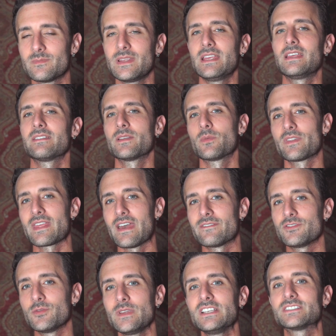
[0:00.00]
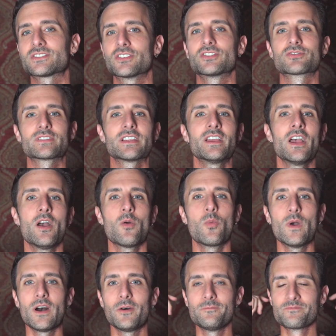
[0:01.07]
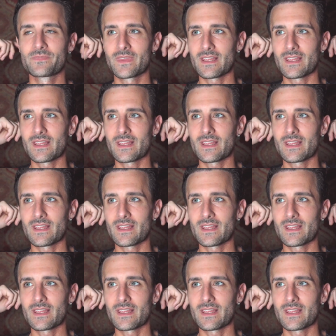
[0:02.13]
being that with FUE surgery, well,